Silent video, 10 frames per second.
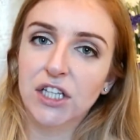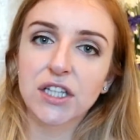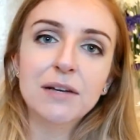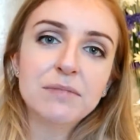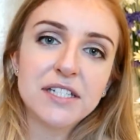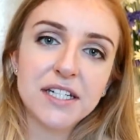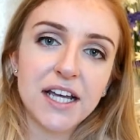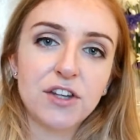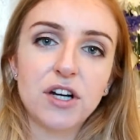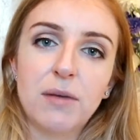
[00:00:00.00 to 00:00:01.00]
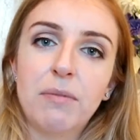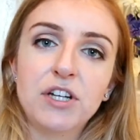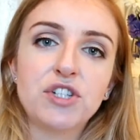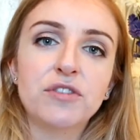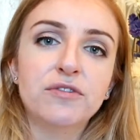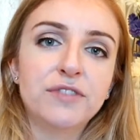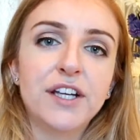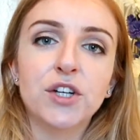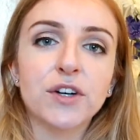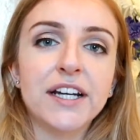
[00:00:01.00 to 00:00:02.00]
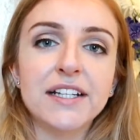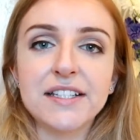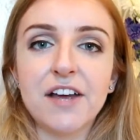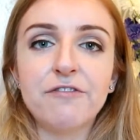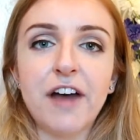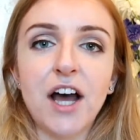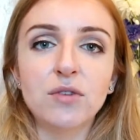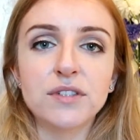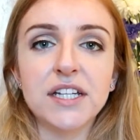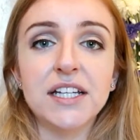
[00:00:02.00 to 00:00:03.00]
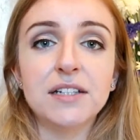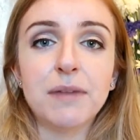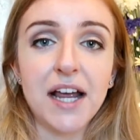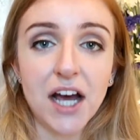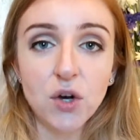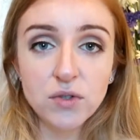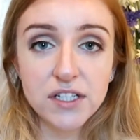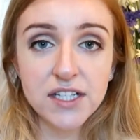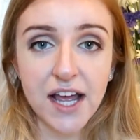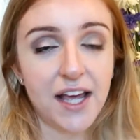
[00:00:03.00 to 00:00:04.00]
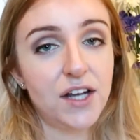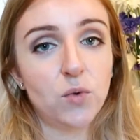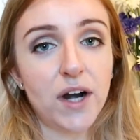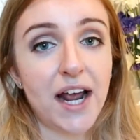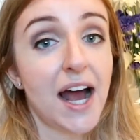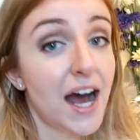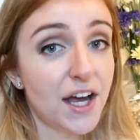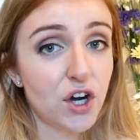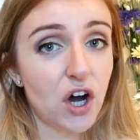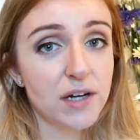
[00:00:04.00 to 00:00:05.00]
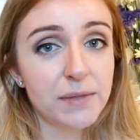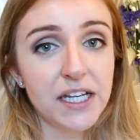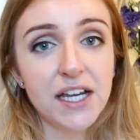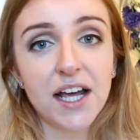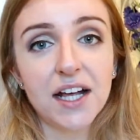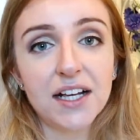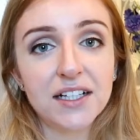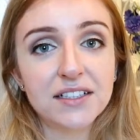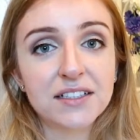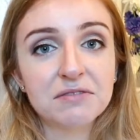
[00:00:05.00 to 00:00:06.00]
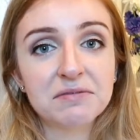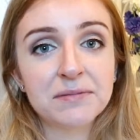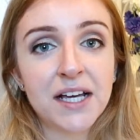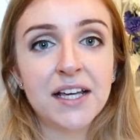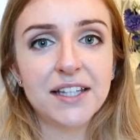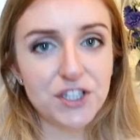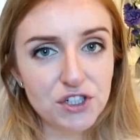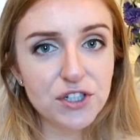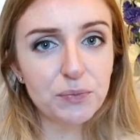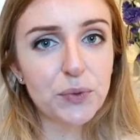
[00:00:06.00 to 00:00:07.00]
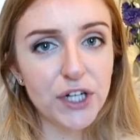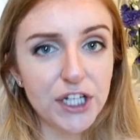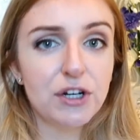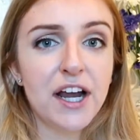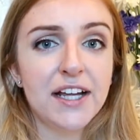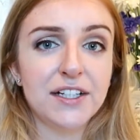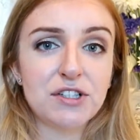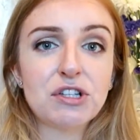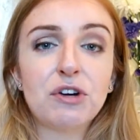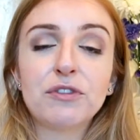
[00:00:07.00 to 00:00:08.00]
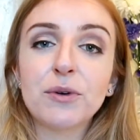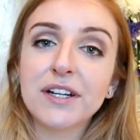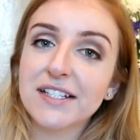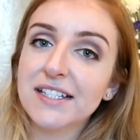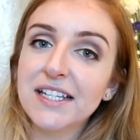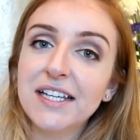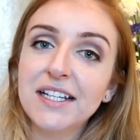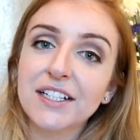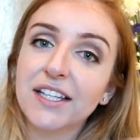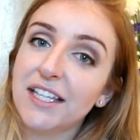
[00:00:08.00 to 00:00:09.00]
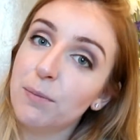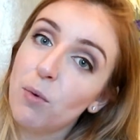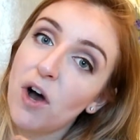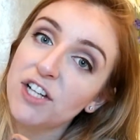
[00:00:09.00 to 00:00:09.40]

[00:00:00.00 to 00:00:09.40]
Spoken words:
lumped together a bunch of ingredients I found in my house and what I had on me, and they turned out pretty great. So if you want to see, keep